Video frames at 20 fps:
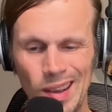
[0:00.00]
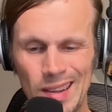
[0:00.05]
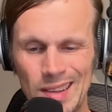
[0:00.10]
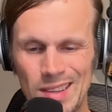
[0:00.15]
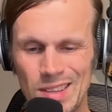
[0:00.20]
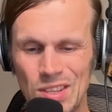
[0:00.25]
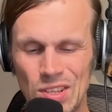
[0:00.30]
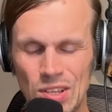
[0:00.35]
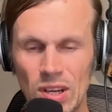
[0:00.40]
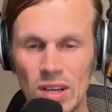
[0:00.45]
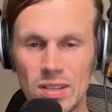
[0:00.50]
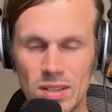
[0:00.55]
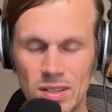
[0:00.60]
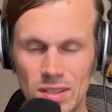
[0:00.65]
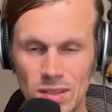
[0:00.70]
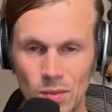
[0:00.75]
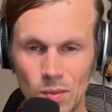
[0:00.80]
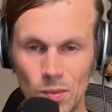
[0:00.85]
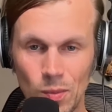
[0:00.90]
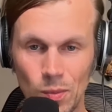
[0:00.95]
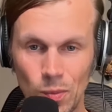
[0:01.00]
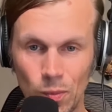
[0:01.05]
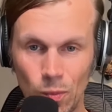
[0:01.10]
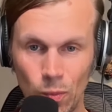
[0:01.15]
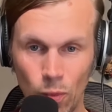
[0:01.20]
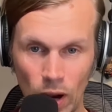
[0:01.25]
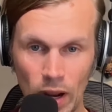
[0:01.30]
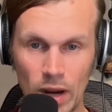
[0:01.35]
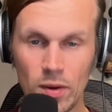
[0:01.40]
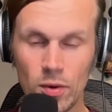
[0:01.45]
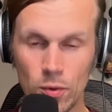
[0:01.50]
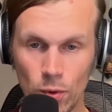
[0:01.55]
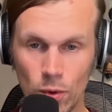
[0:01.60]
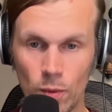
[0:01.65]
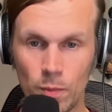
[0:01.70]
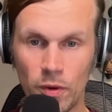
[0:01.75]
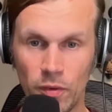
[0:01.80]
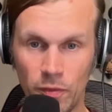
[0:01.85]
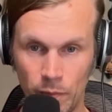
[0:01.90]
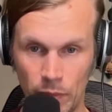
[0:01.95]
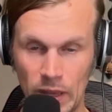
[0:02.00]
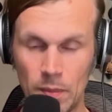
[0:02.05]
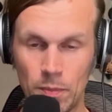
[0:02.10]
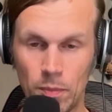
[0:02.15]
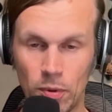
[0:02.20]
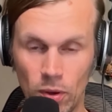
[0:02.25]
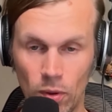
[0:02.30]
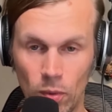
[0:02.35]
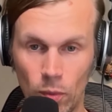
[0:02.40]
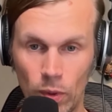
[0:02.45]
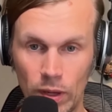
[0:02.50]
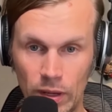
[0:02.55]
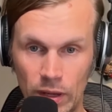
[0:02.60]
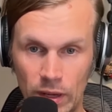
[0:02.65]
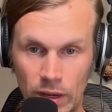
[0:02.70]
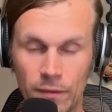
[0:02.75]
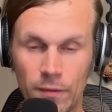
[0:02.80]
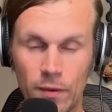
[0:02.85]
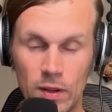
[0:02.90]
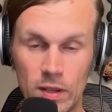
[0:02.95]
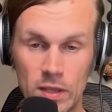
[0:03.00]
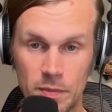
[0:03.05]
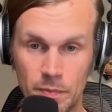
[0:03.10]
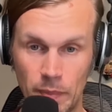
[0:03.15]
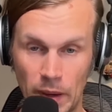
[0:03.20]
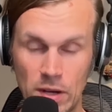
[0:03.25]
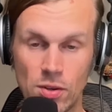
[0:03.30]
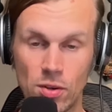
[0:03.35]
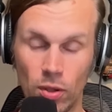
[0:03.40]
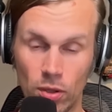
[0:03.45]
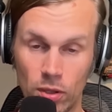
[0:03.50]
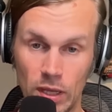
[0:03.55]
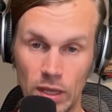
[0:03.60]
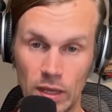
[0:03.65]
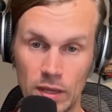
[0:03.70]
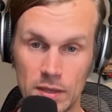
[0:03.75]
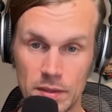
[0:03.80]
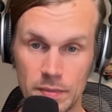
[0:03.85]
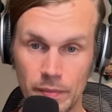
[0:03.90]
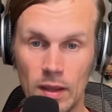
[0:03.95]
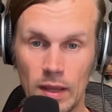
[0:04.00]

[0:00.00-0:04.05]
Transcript: It's just one group of people with different specialties.